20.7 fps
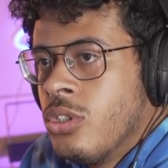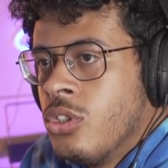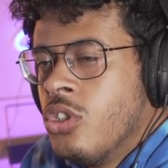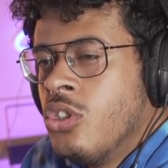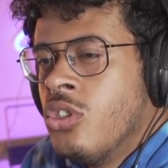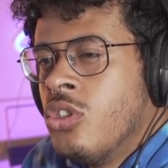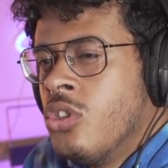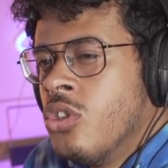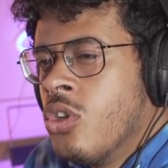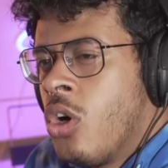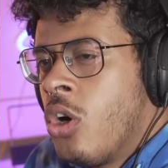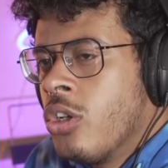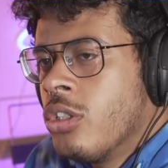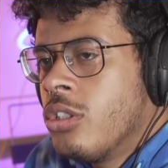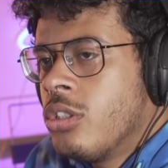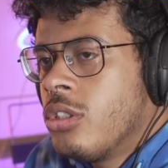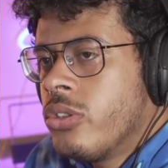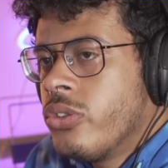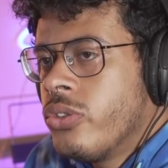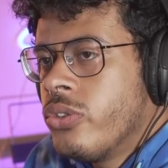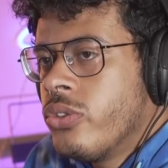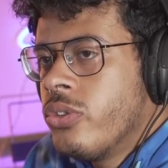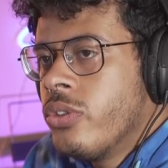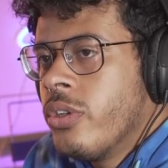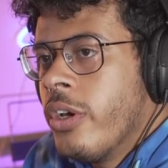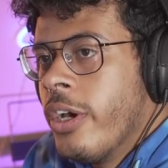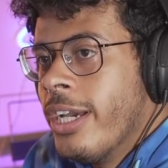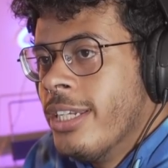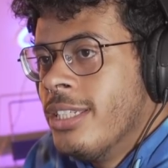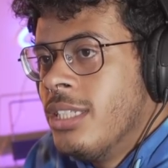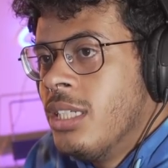not
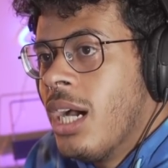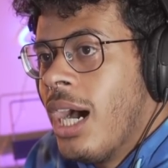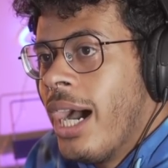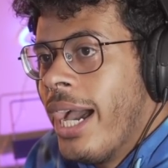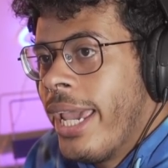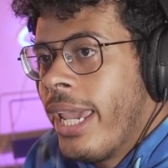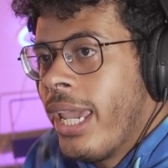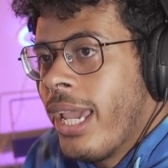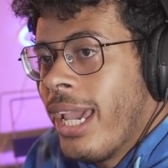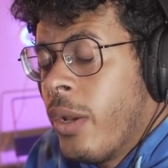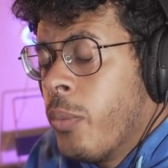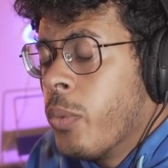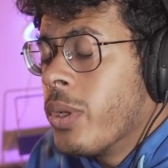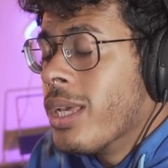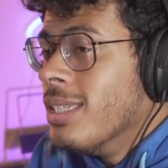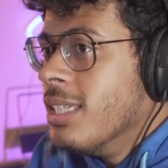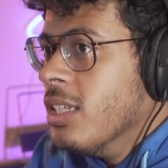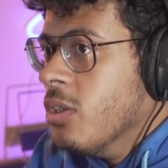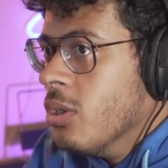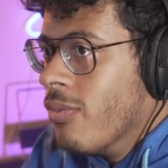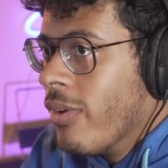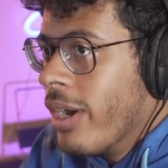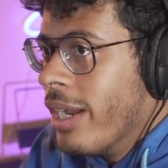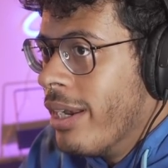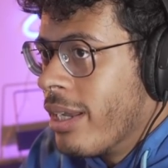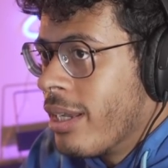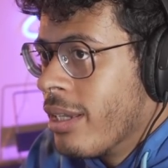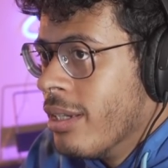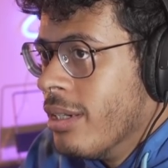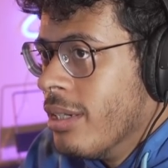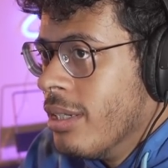uh, die and it will continue
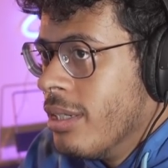dividing,